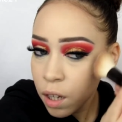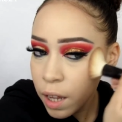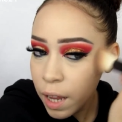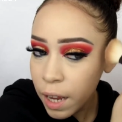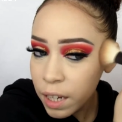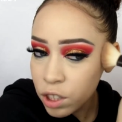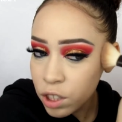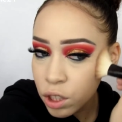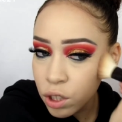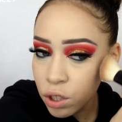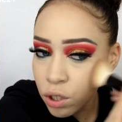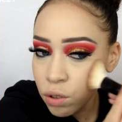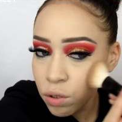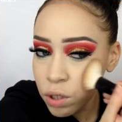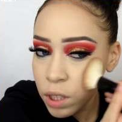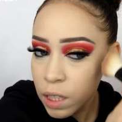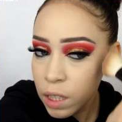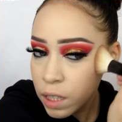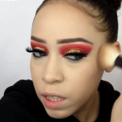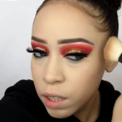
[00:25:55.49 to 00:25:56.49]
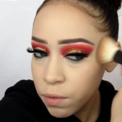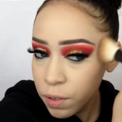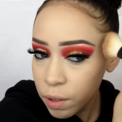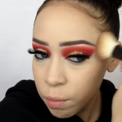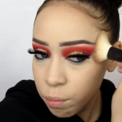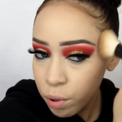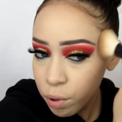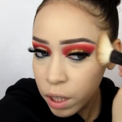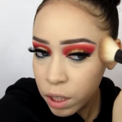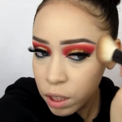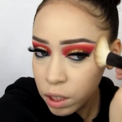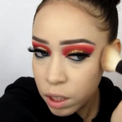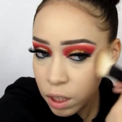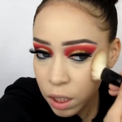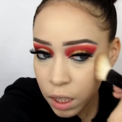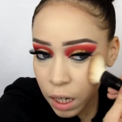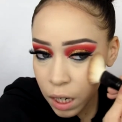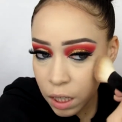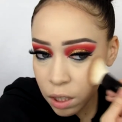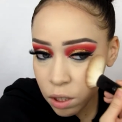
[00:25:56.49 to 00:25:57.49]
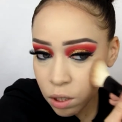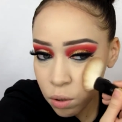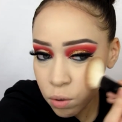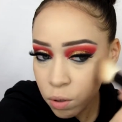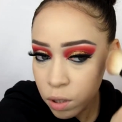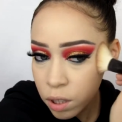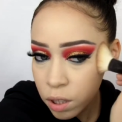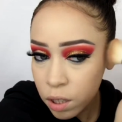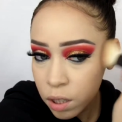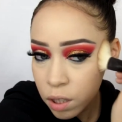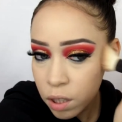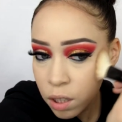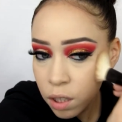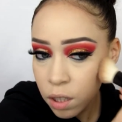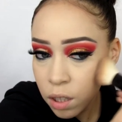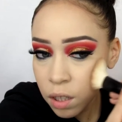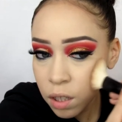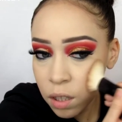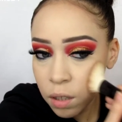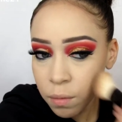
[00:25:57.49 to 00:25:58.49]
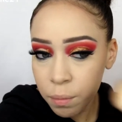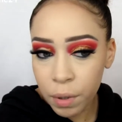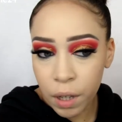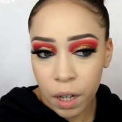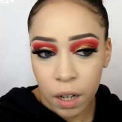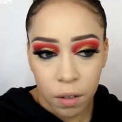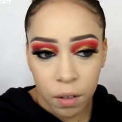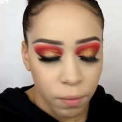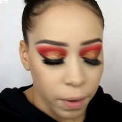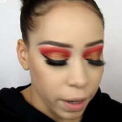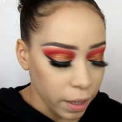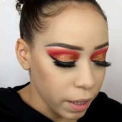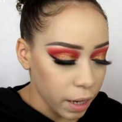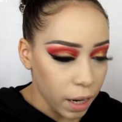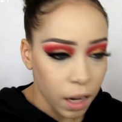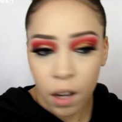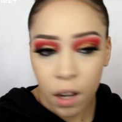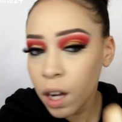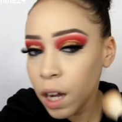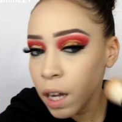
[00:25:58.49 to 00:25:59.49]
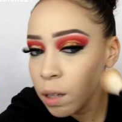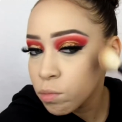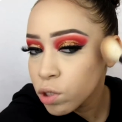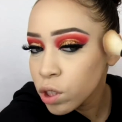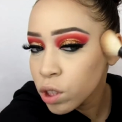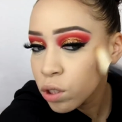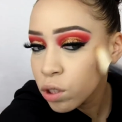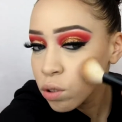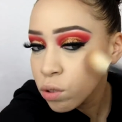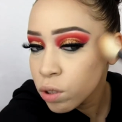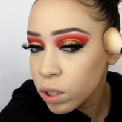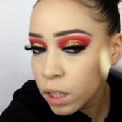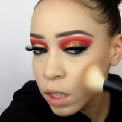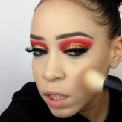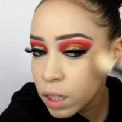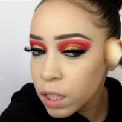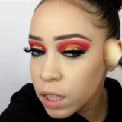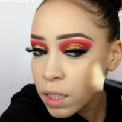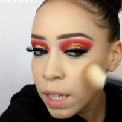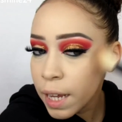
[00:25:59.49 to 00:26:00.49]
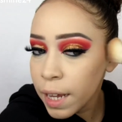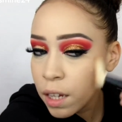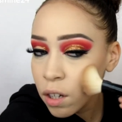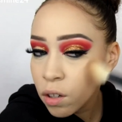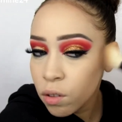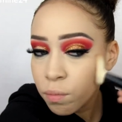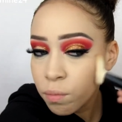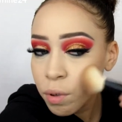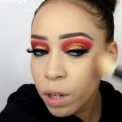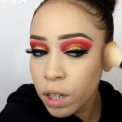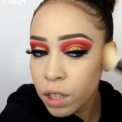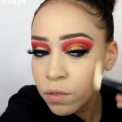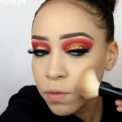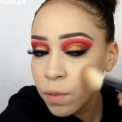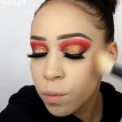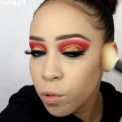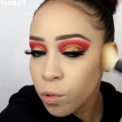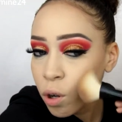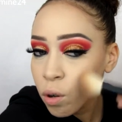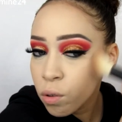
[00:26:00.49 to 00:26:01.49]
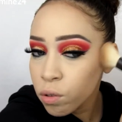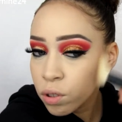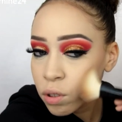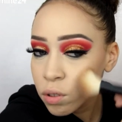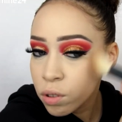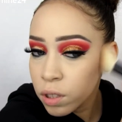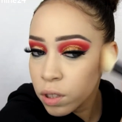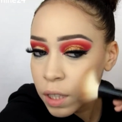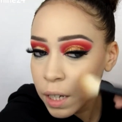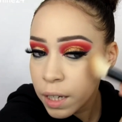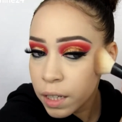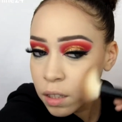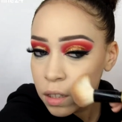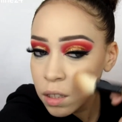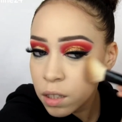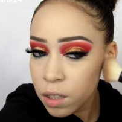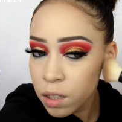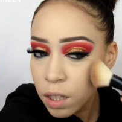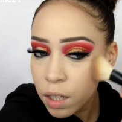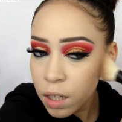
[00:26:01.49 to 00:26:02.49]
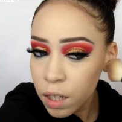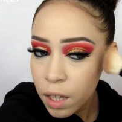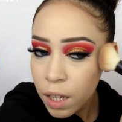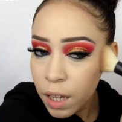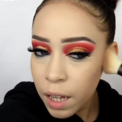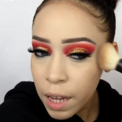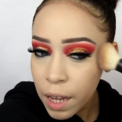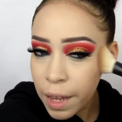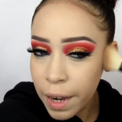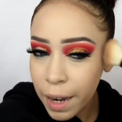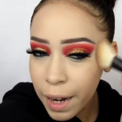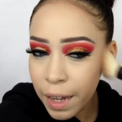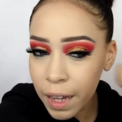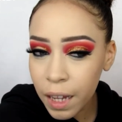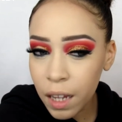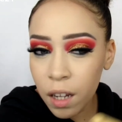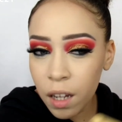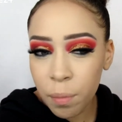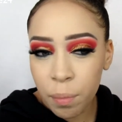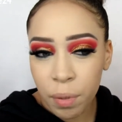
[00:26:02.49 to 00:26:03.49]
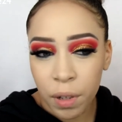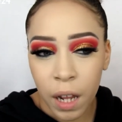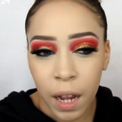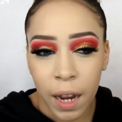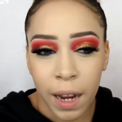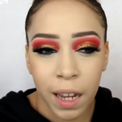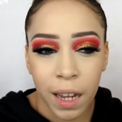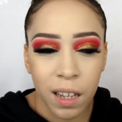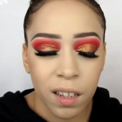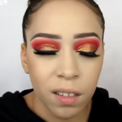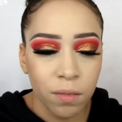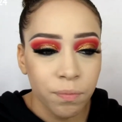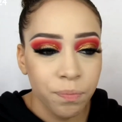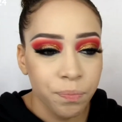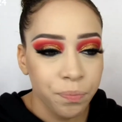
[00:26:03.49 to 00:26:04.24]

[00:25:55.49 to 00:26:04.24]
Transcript: I just use a different brush to contour, but right now I'm just using this angle brush from Coastal Scents. And I hate applying